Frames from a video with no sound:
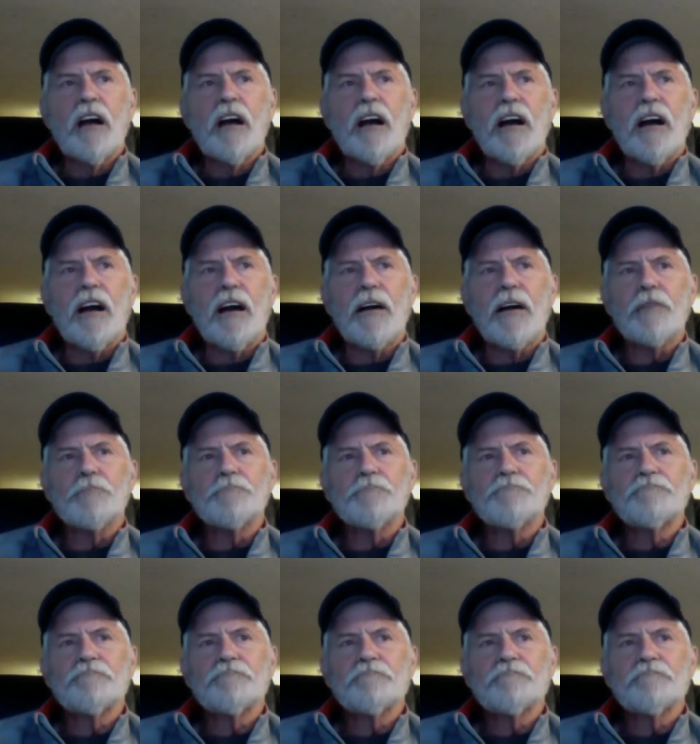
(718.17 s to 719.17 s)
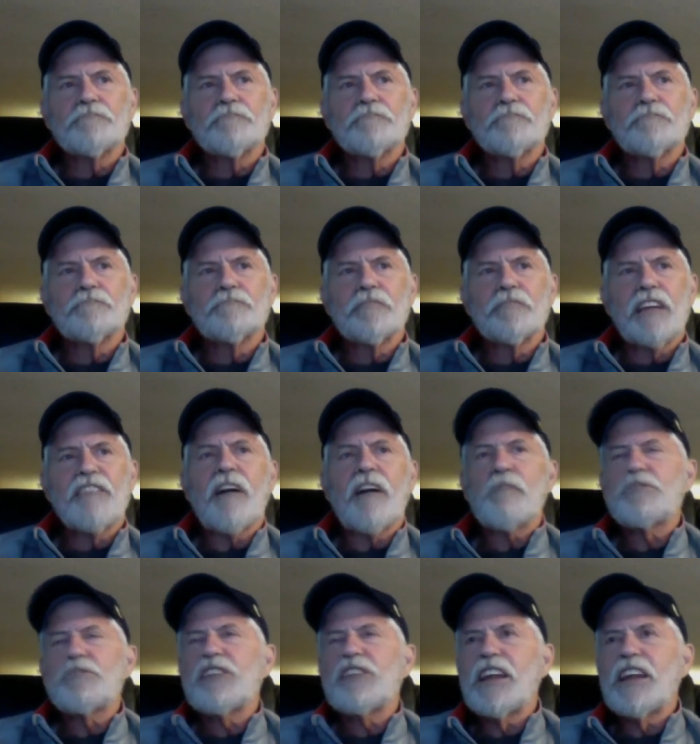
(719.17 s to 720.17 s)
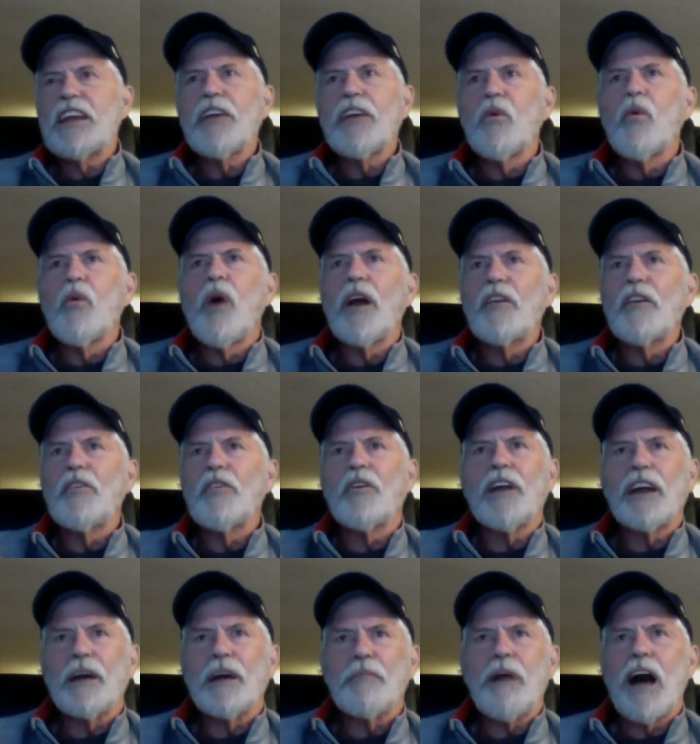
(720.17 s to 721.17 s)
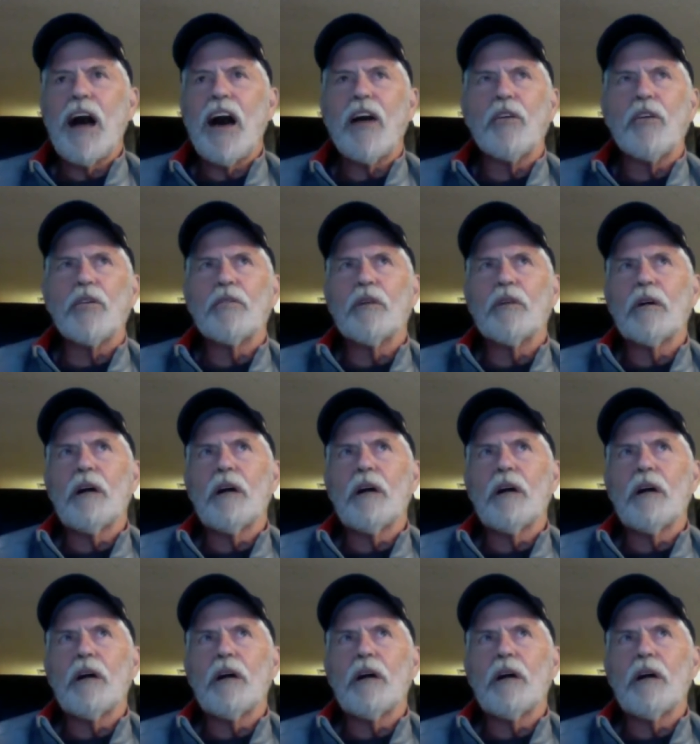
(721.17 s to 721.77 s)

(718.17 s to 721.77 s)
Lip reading: if I'm sitting here wondering about